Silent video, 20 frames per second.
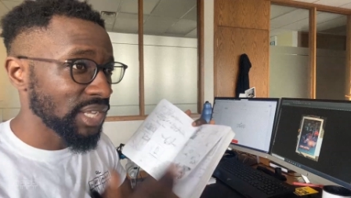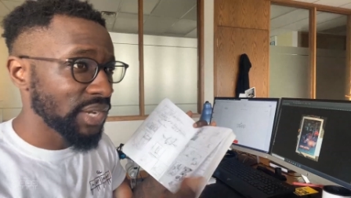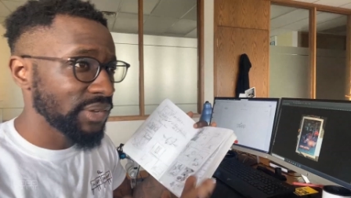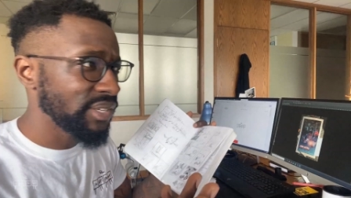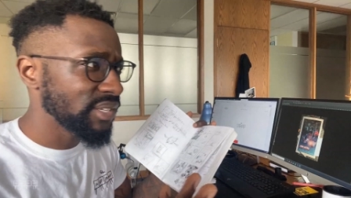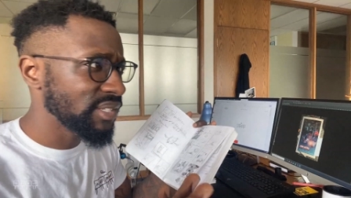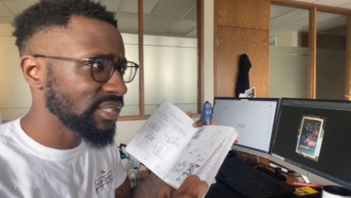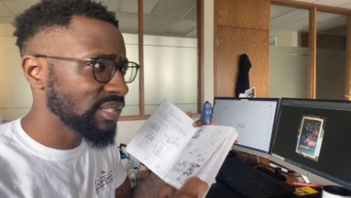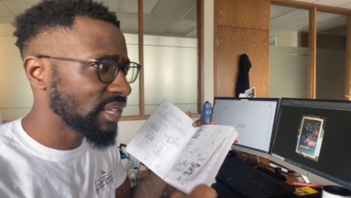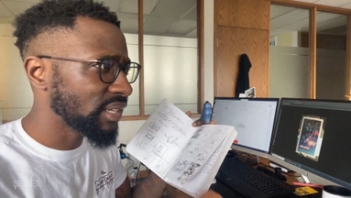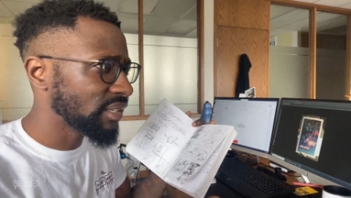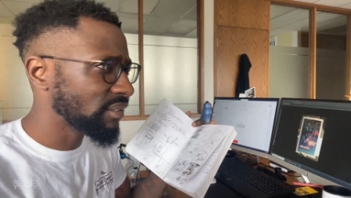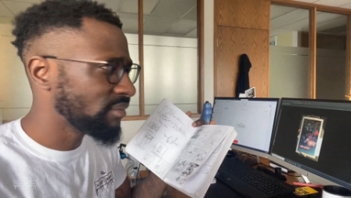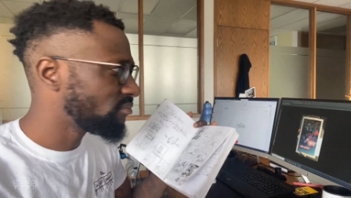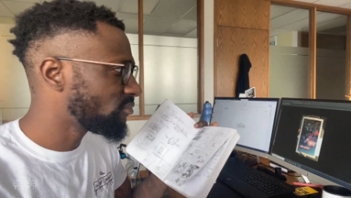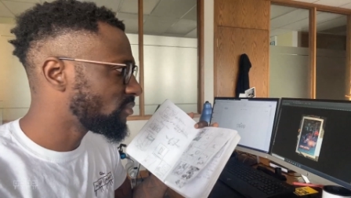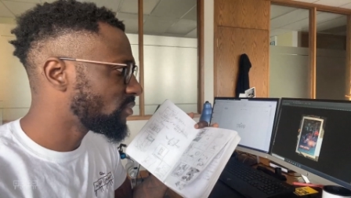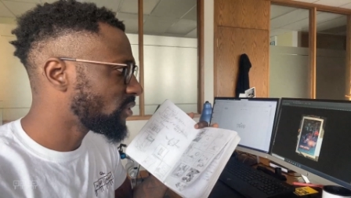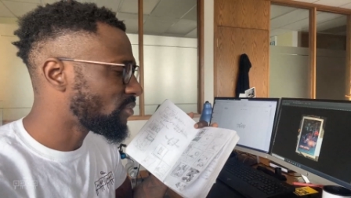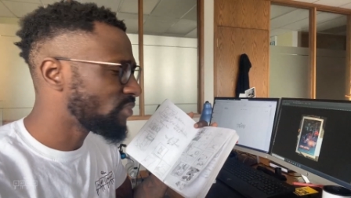he is at
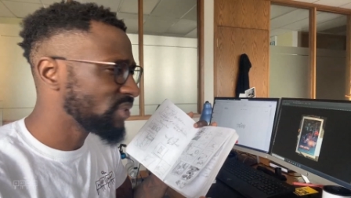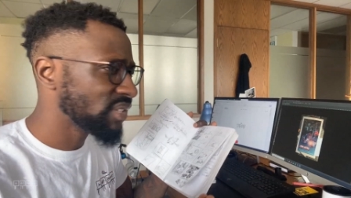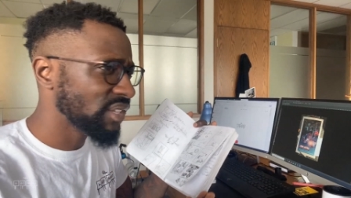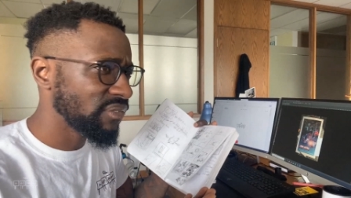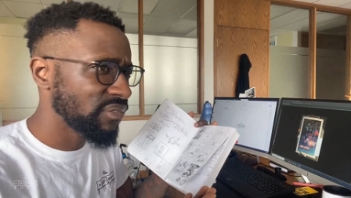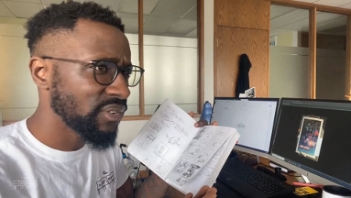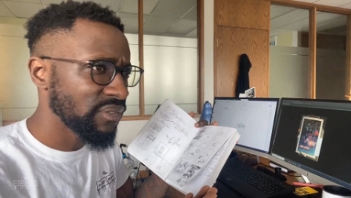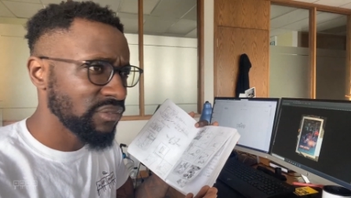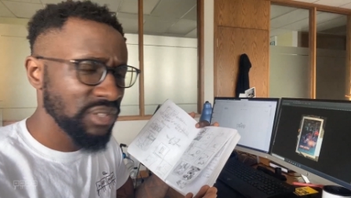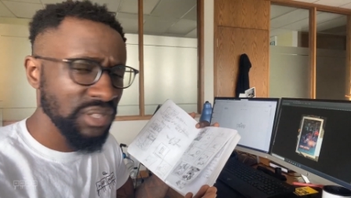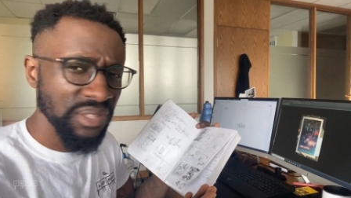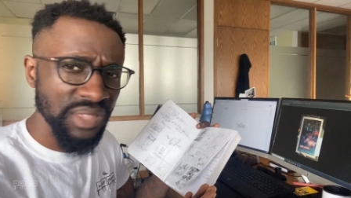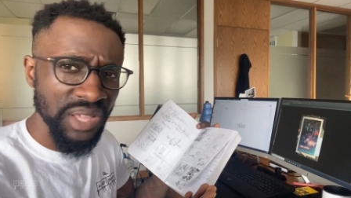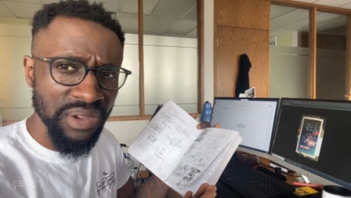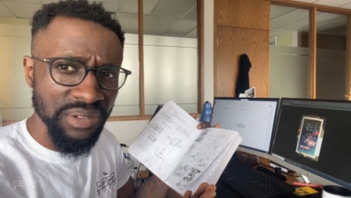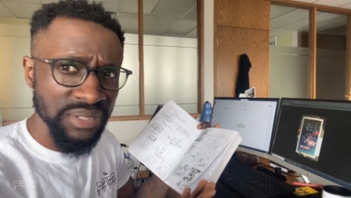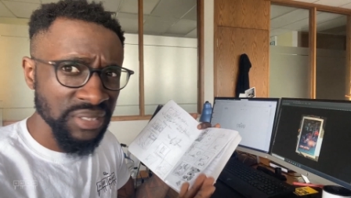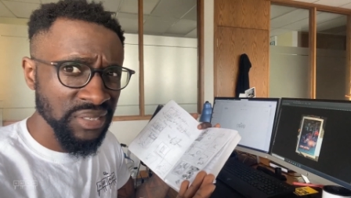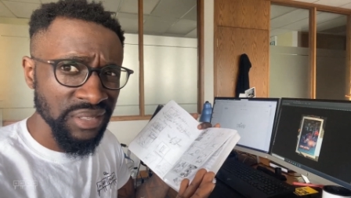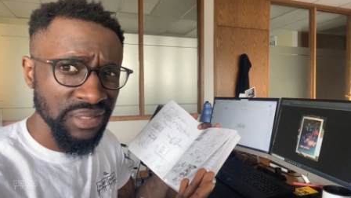almost like
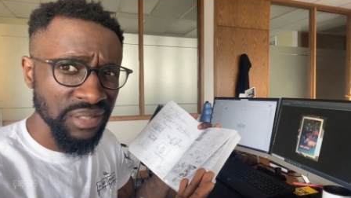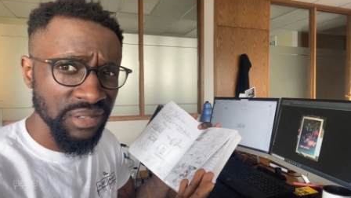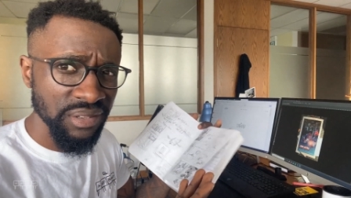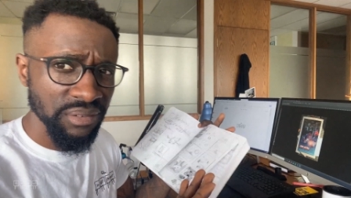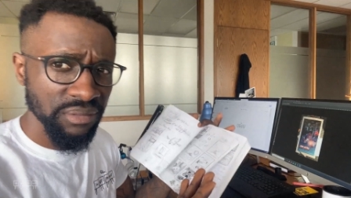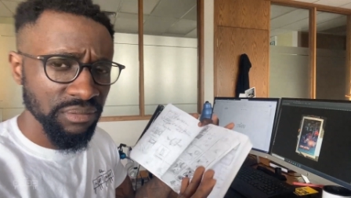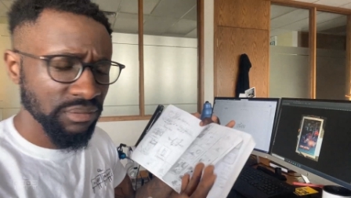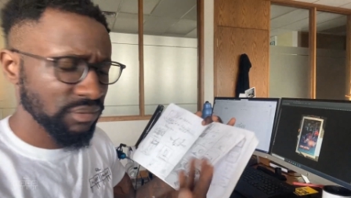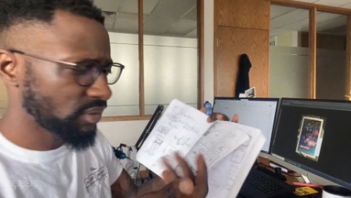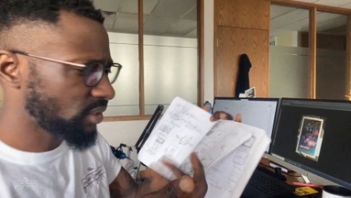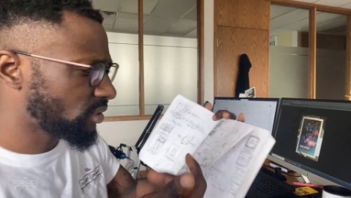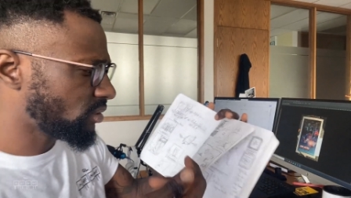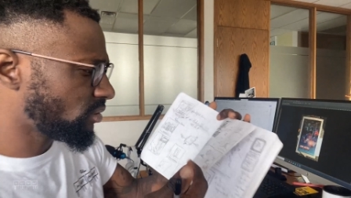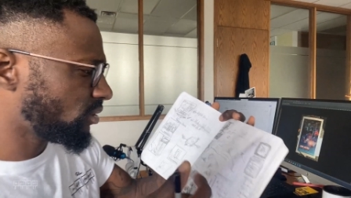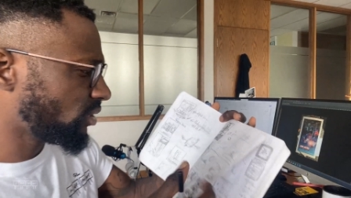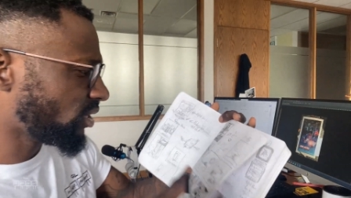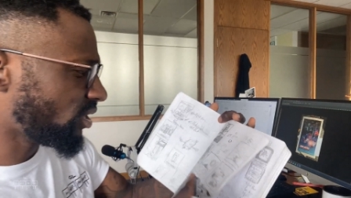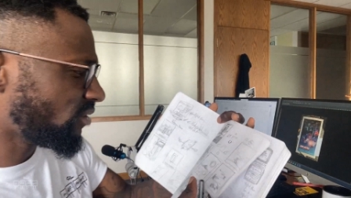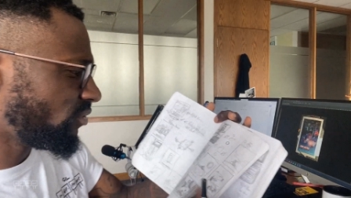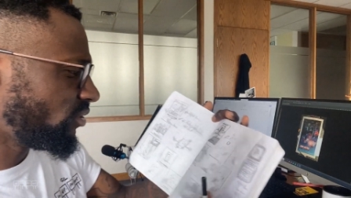50,000, I think.
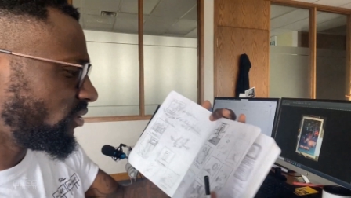I can't really